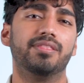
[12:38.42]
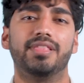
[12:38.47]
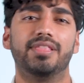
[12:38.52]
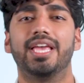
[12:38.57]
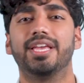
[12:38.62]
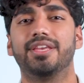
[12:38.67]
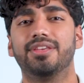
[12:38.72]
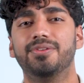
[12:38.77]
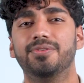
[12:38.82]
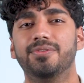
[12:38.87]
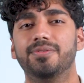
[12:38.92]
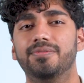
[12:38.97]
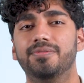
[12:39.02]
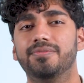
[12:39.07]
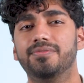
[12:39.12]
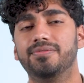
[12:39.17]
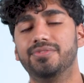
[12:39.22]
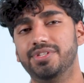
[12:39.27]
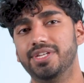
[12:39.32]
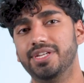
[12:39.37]
Thank you,
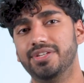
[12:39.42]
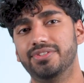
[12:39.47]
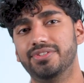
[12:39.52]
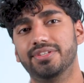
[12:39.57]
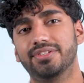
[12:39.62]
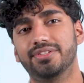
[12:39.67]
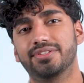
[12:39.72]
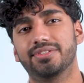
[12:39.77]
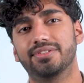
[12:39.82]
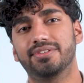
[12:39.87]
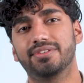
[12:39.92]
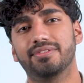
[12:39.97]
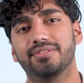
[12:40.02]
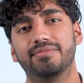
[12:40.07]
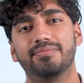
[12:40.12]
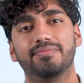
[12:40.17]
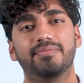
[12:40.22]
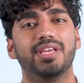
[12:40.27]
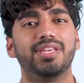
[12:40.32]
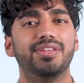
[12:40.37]
Jesus,
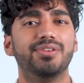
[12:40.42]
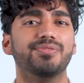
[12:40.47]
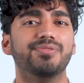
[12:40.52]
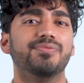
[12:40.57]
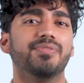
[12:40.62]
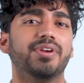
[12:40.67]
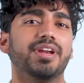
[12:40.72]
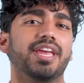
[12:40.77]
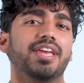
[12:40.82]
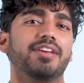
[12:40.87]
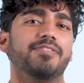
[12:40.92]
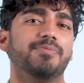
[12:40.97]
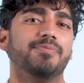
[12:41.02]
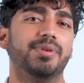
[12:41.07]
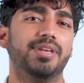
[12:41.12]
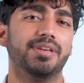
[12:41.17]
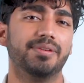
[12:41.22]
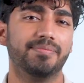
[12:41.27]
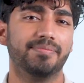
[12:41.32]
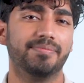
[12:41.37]
that you forgave
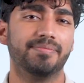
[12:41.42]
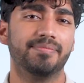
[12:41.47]
me.